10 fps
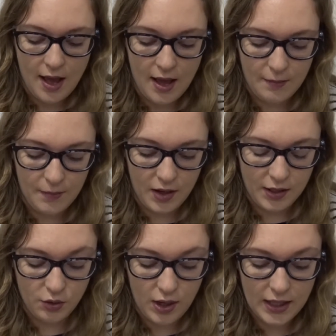
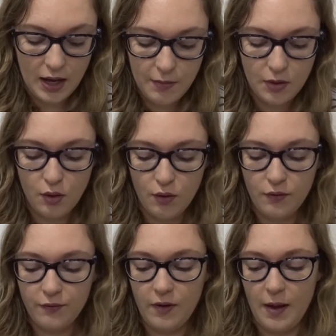I got a couple
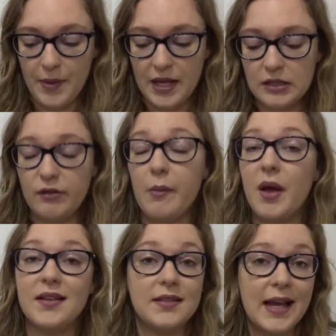of pins from
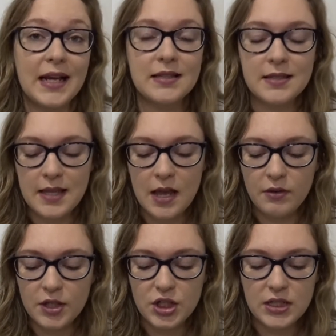her second
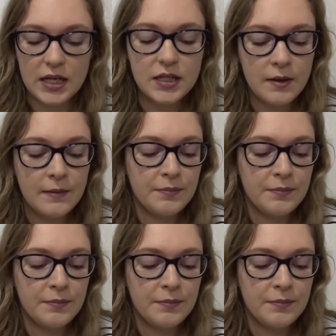sale that she did.